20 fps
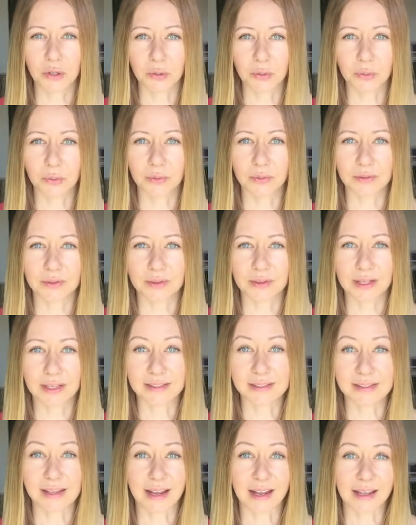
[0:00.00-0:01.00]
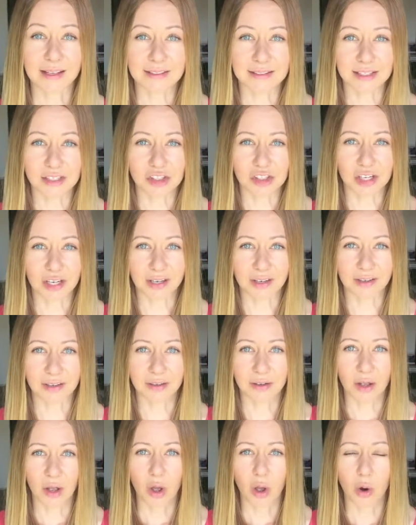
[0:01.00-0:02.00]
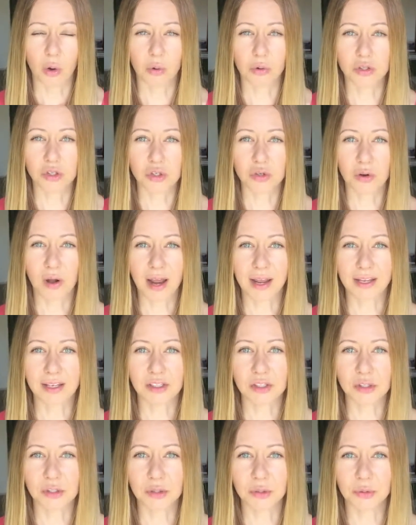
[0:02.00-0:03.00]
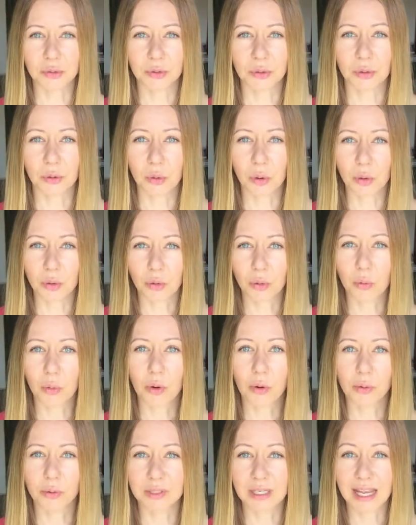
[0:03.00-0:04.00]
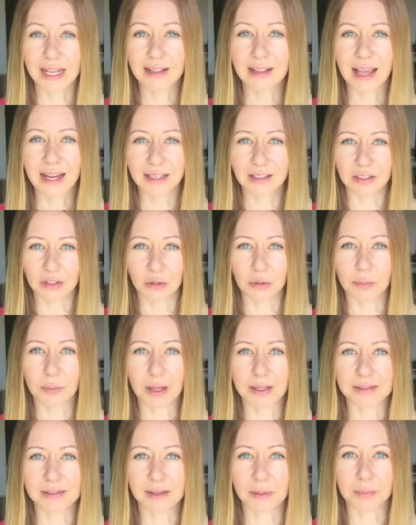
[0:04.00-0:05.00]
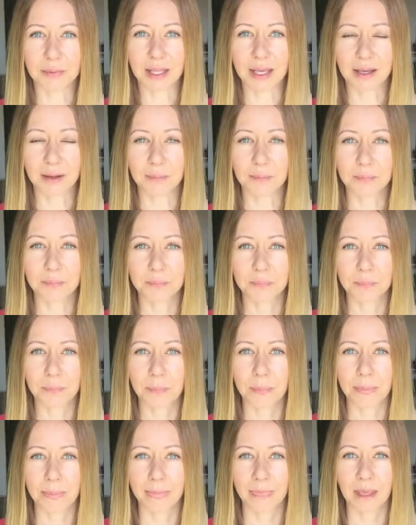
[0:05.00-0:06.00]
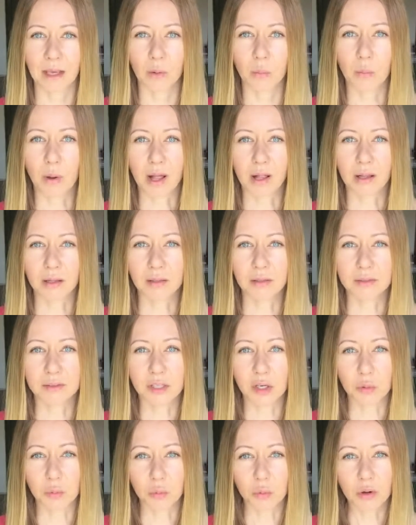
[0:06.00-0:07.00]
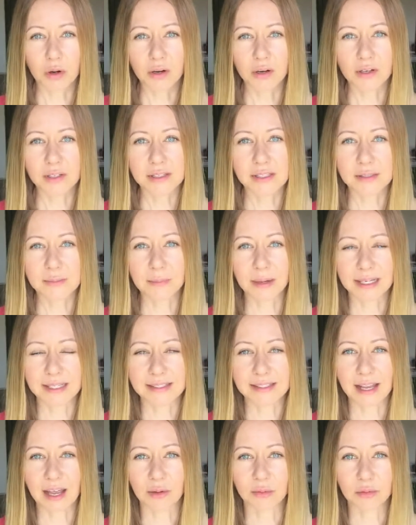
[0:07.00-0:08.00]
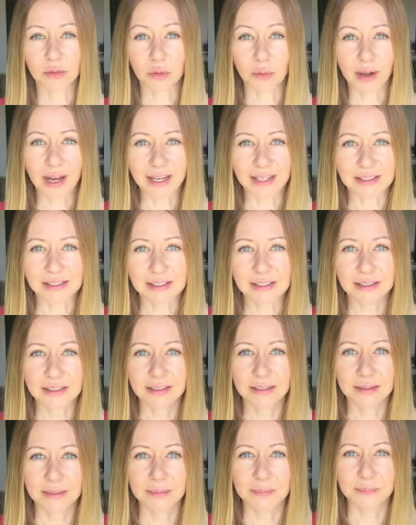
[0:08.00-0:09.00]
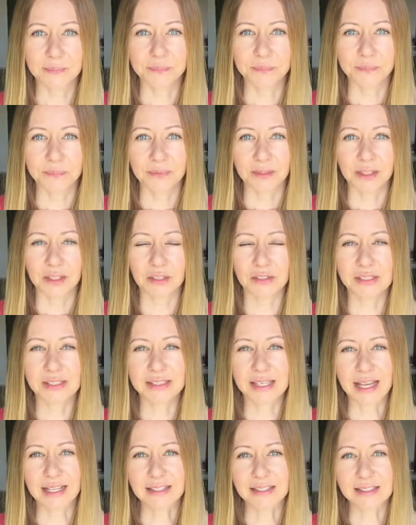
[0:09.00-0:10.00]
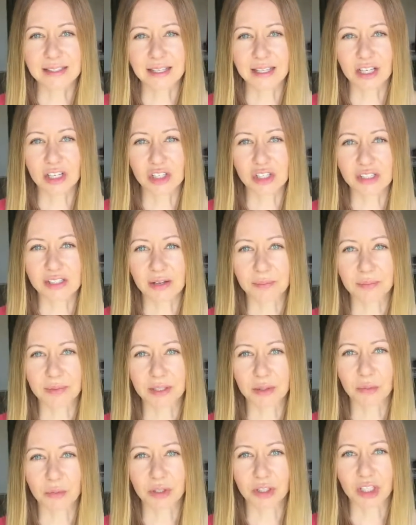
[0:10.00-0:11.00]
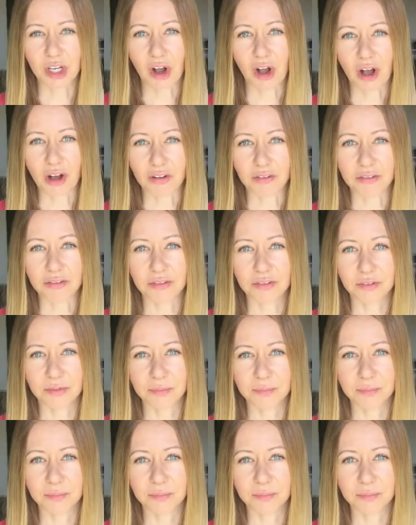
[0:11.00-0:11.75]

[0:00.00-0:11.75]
you, let's say, a teaching, or who's trying to, quote unquote, enlighten you about something, while their words might sound great, you sense that there's something really off.